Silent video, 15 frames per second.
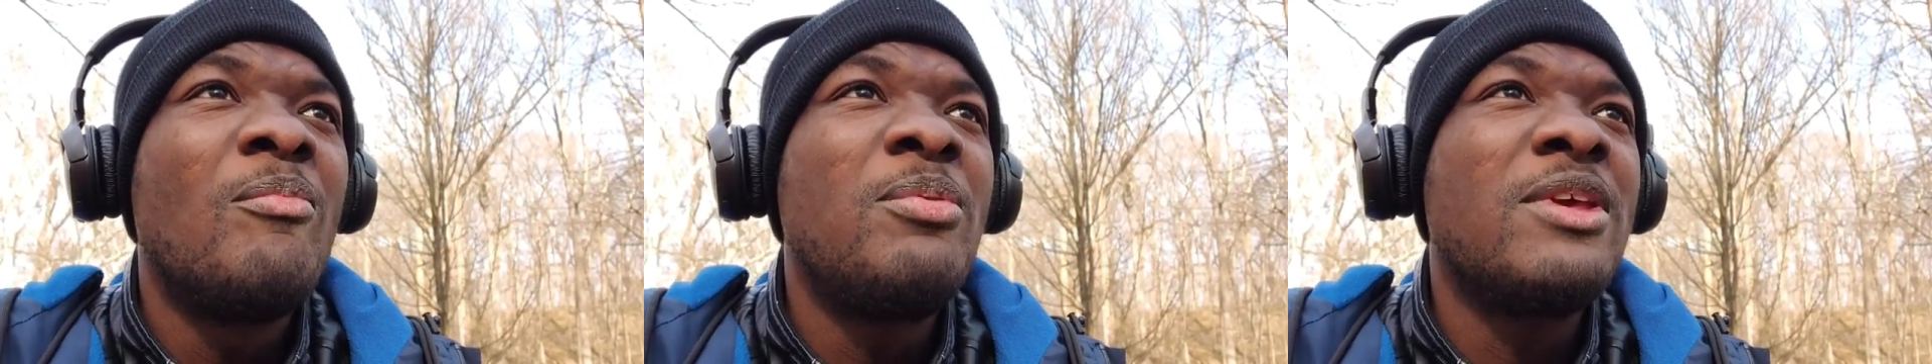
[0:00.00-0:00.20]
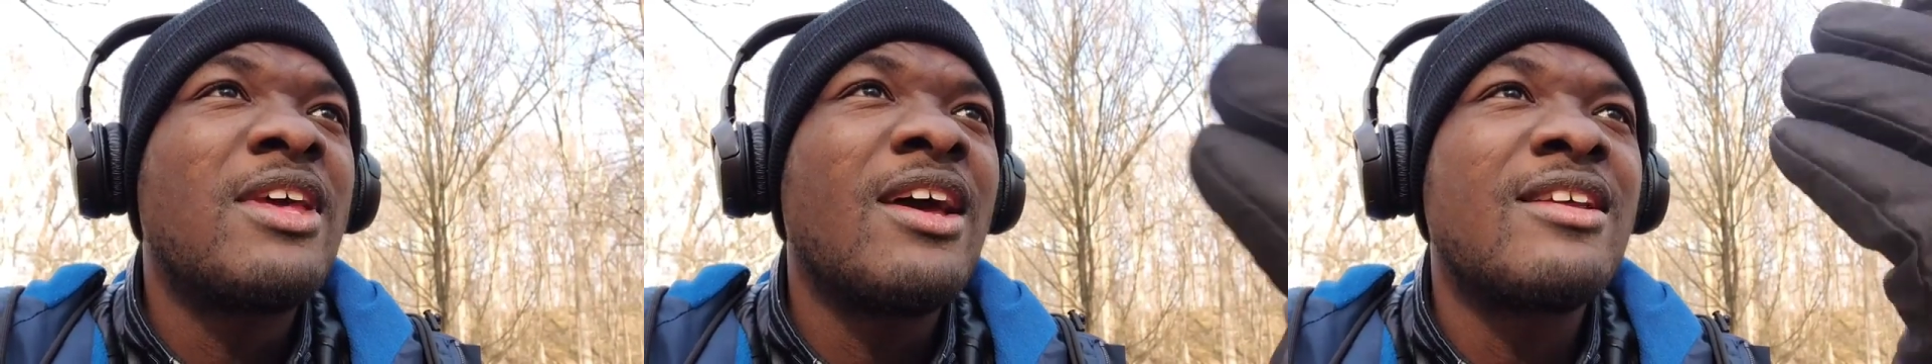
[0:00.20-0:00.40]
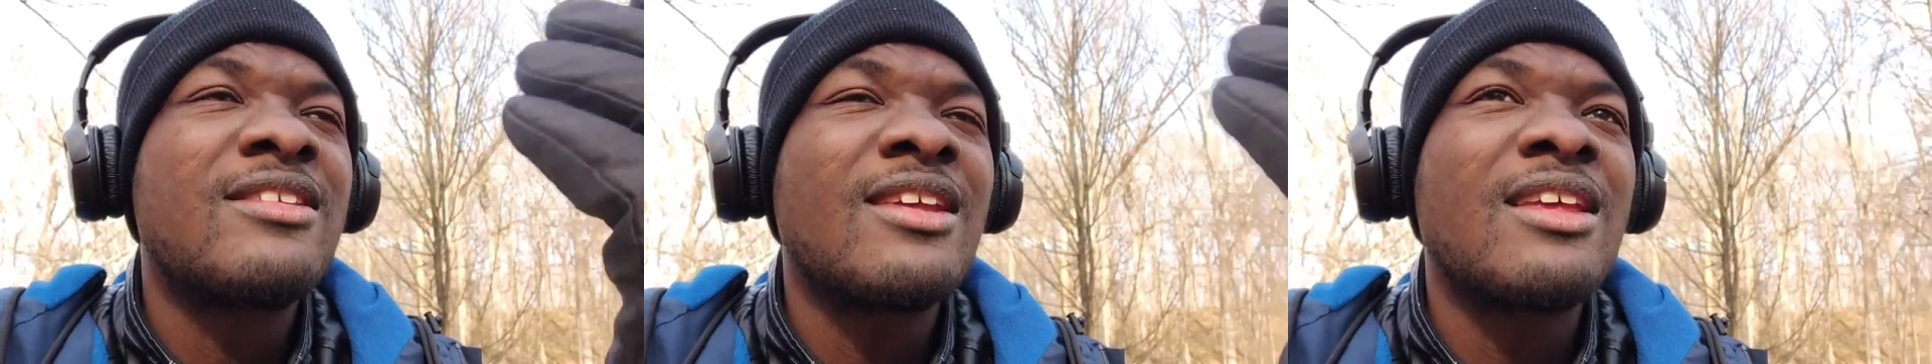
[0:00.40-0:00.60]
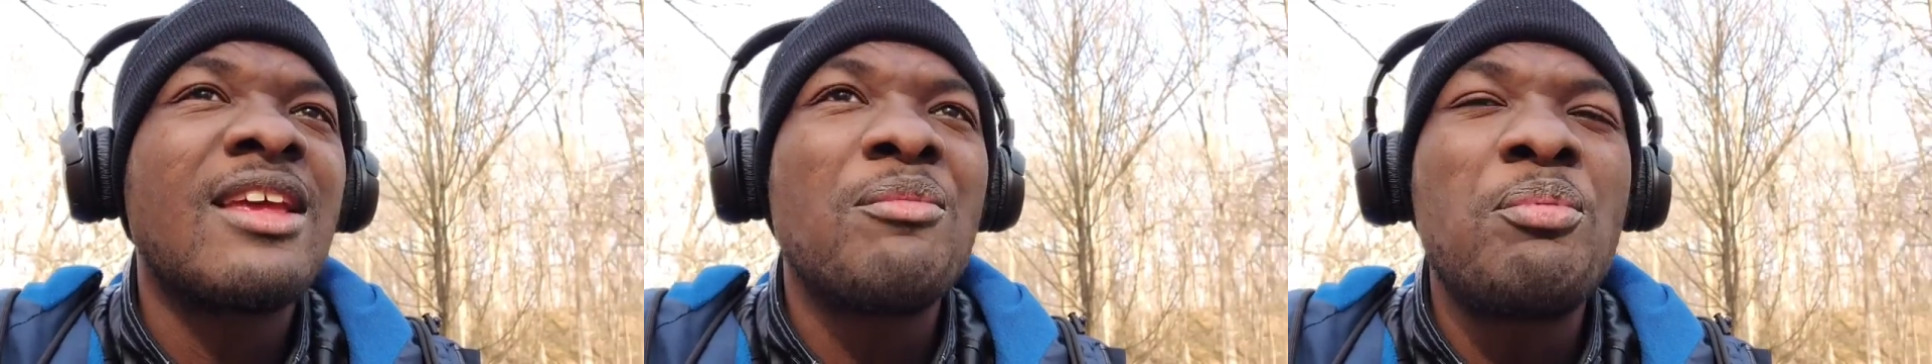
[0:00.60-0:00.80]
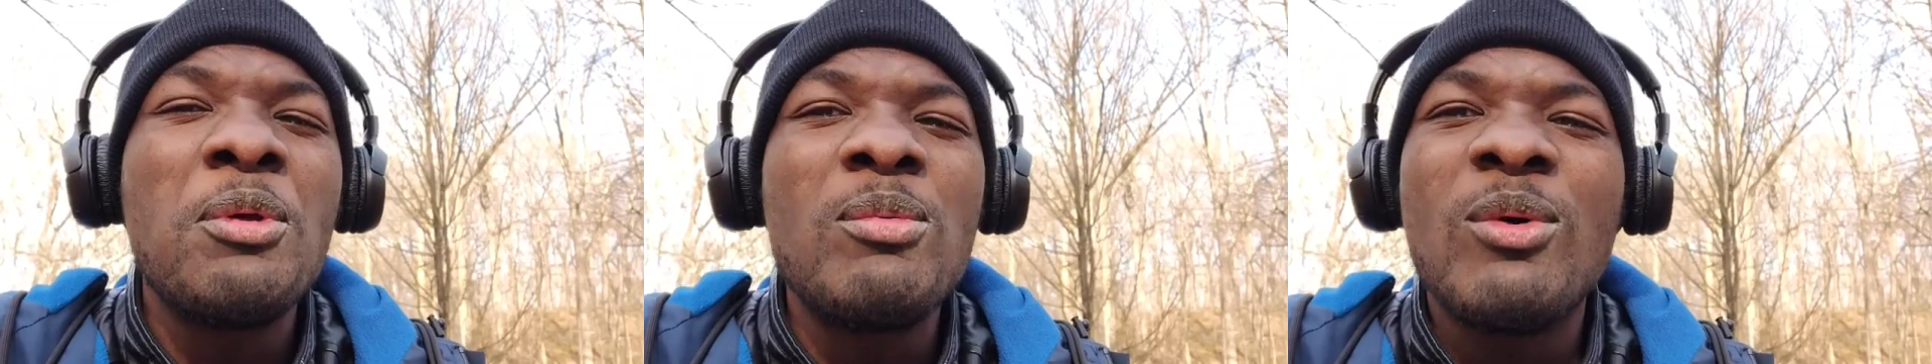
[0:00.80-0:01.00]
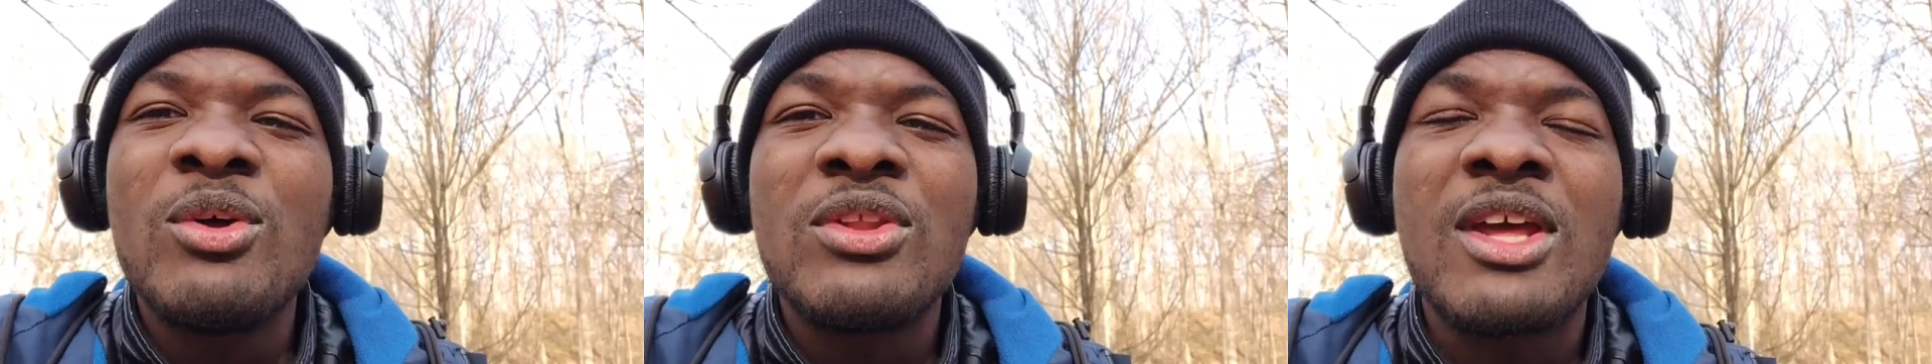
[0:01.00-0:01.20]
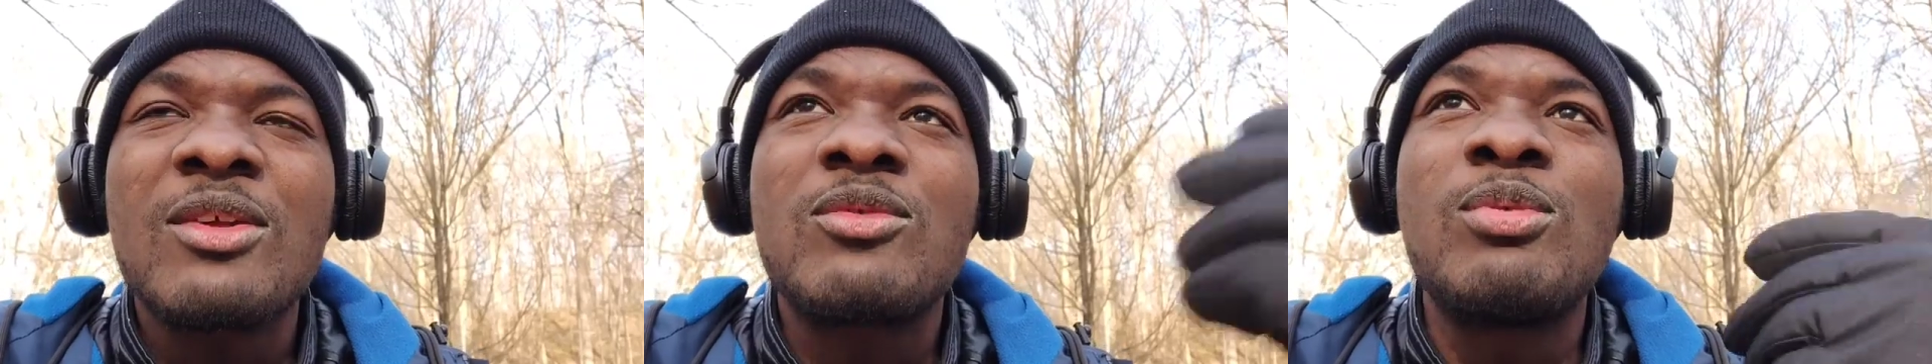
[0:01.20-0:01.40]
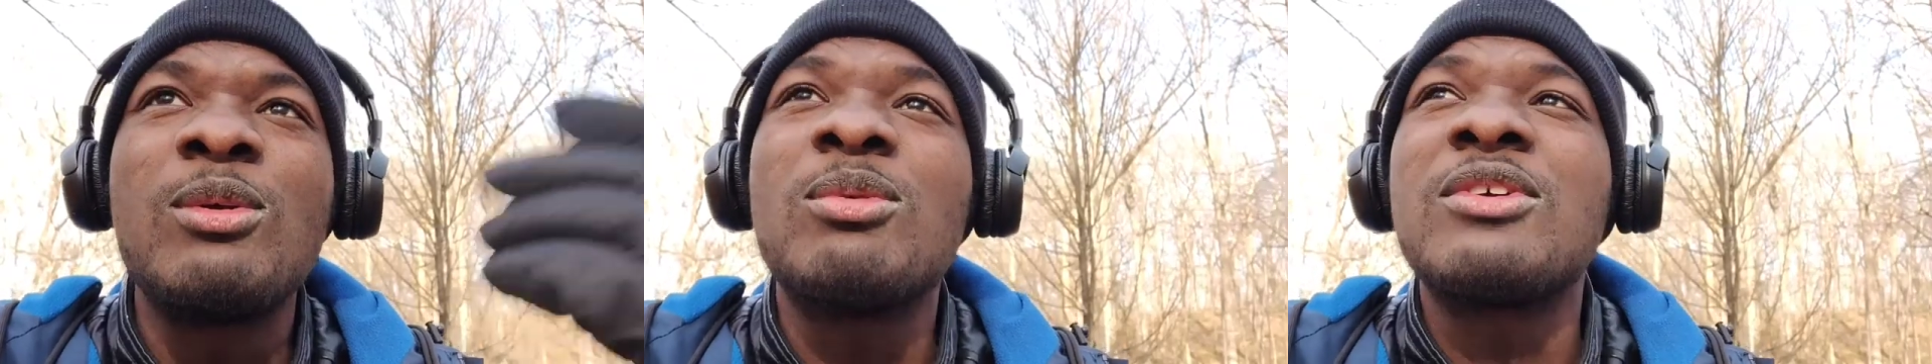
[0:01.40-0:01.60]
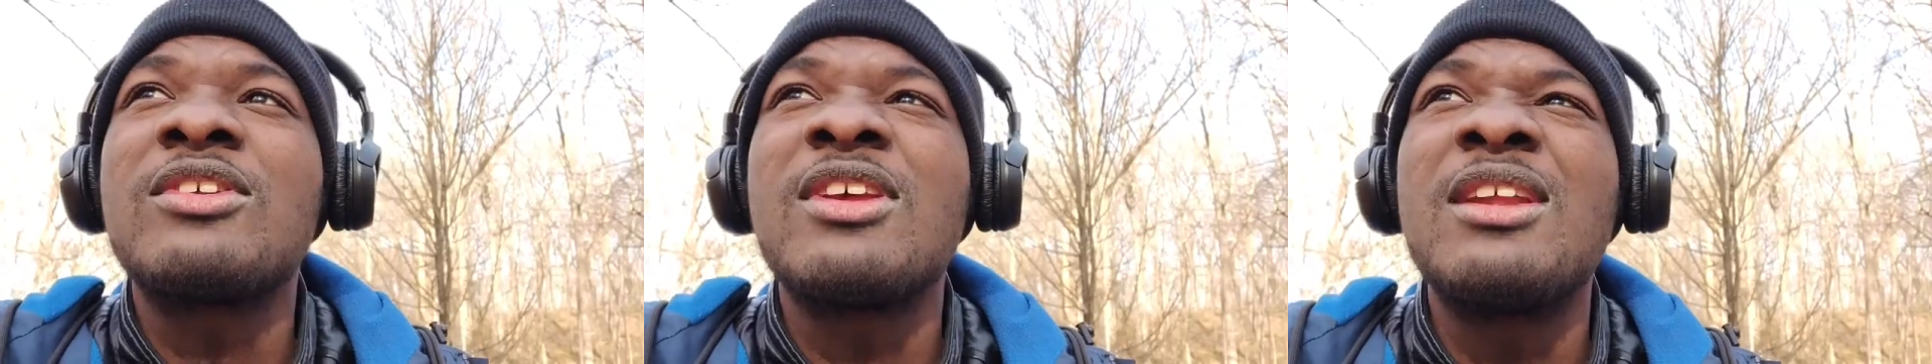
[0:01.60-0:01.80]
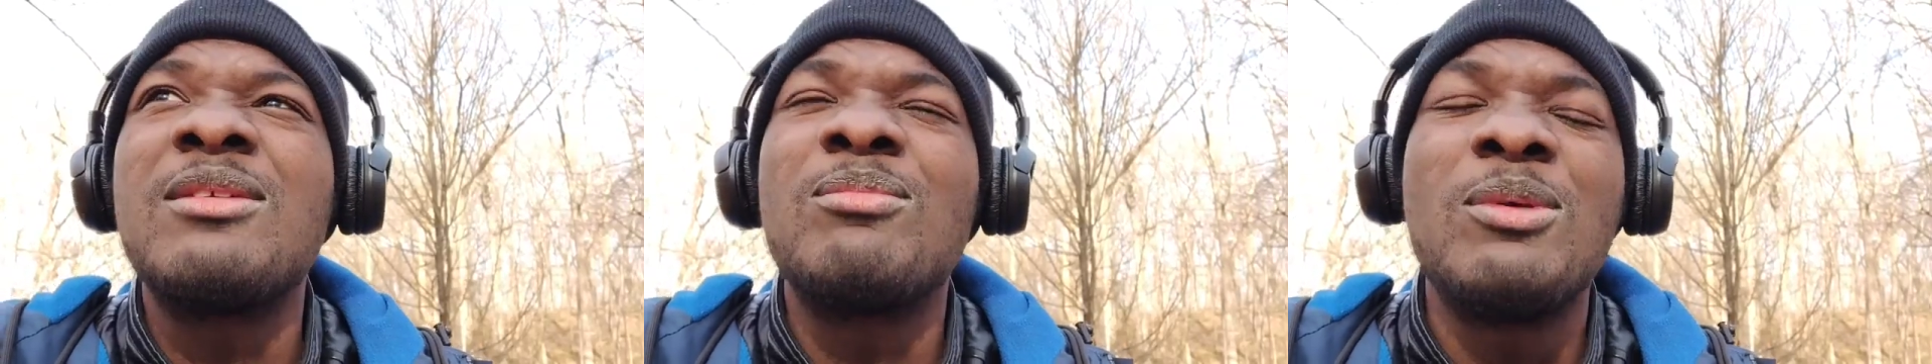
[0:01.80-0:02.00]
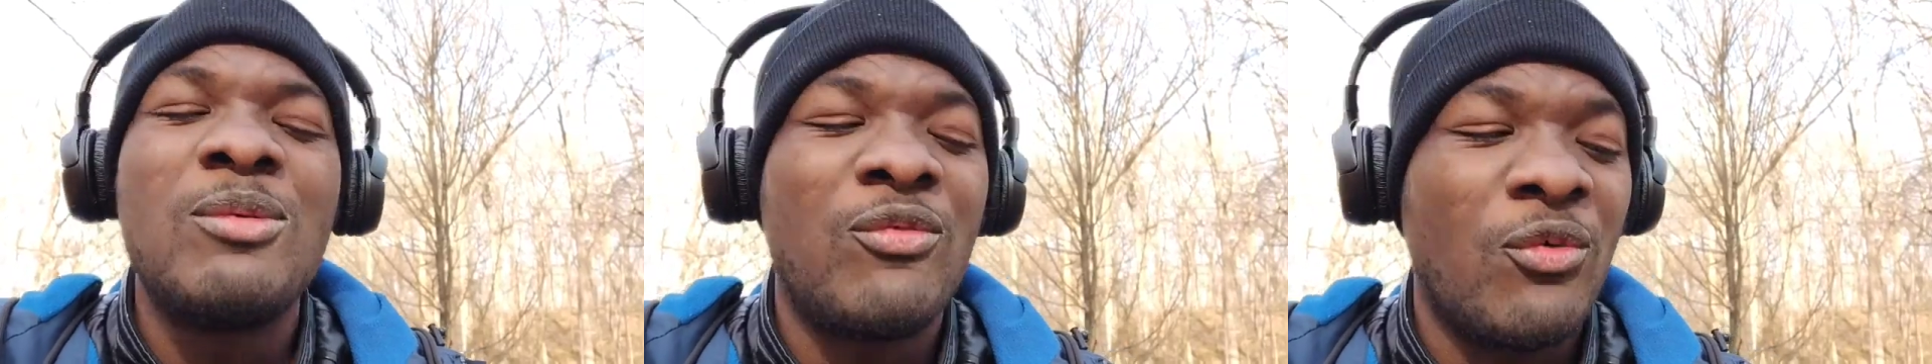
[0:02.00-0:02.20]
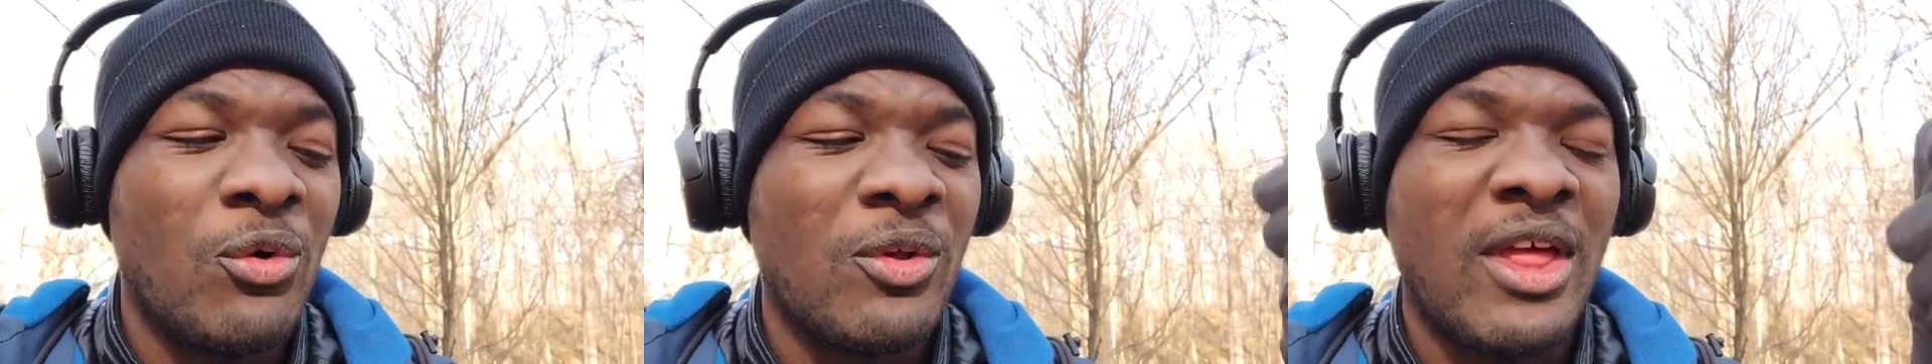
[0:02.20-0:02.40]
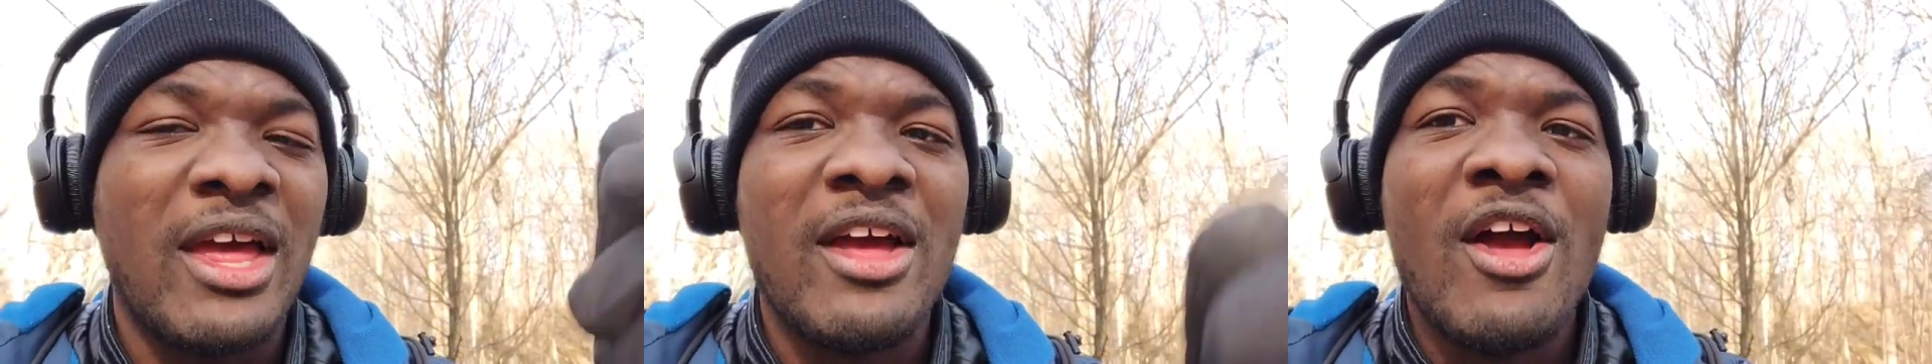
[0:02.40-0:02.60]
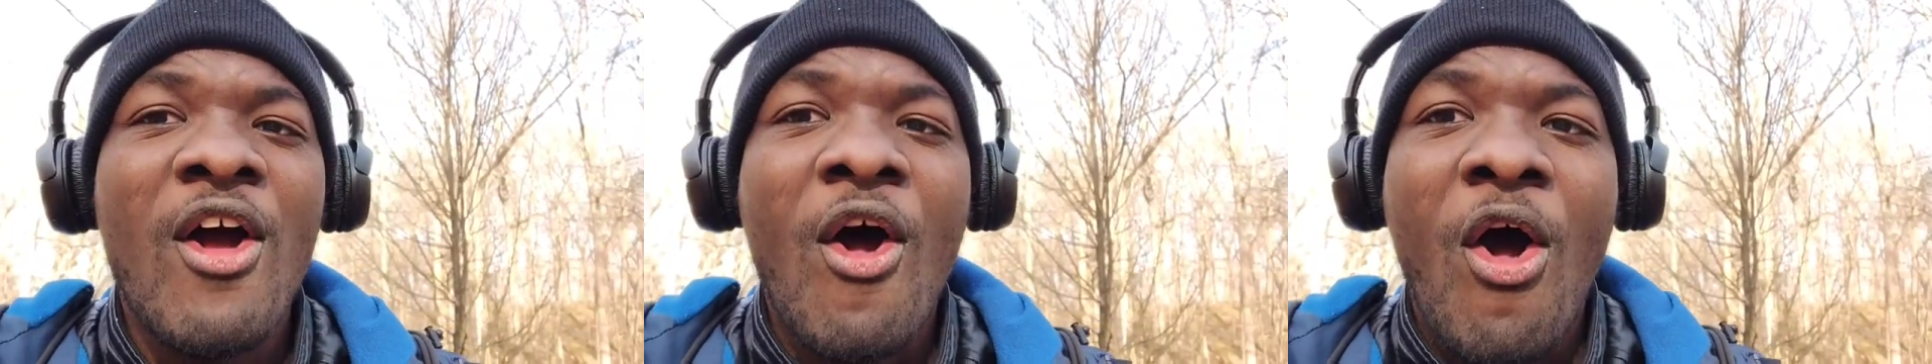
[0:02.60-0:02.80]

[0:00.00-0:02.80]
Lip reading: Because people said before that,